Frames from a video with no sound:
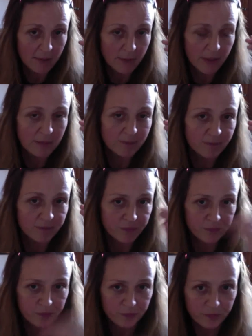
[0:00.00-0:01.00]
But
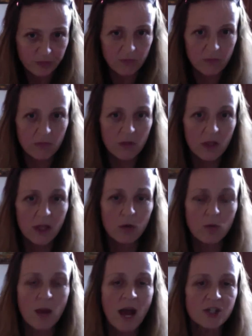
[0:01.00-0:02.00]
like
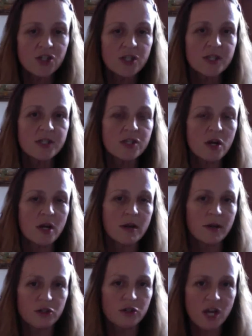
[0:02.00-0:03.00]
rashes starting
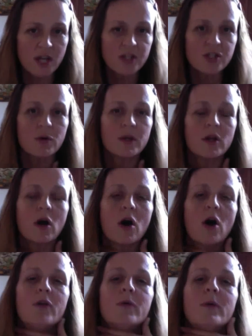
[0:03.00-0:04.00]
on your chest, going
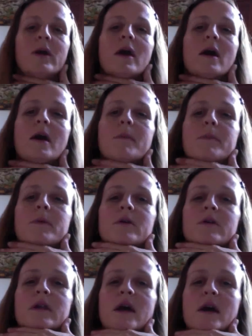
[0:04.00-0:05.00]
all the way up
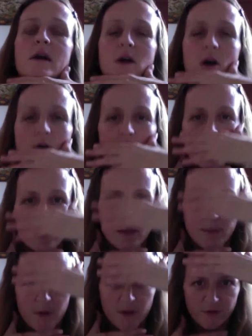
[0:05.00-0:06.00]
your neck, all the way
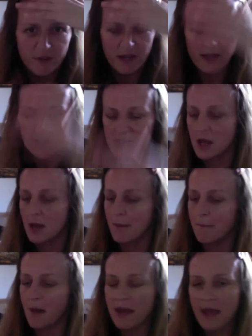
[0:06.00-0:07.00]
up your face.
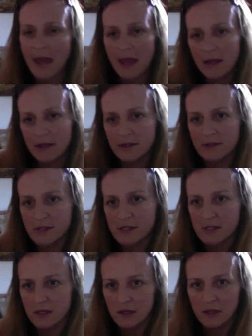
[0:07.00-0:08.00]
My
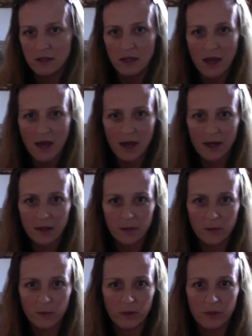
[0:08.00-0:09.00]
hands had it
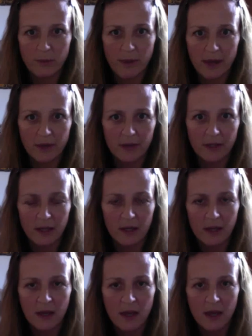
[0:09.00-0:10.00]
really badly
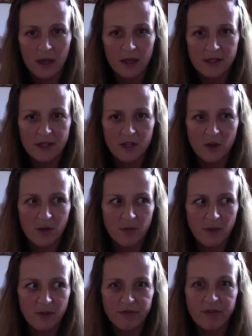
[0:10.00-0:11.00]
because, you know, I've
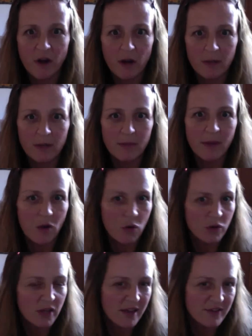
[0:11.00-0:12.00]
been farming my
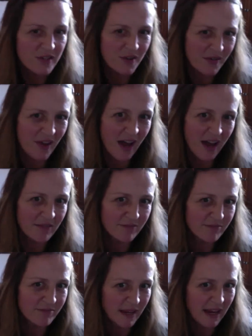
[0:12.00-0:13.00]
whole life. So I've had
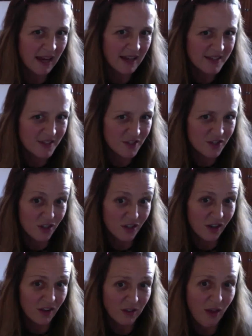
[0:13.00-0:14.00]
my hands in the dirt
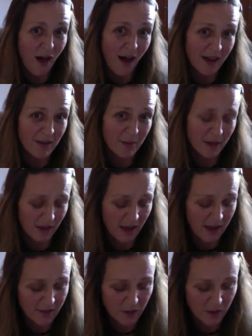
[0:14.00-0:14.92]
a lot in my life.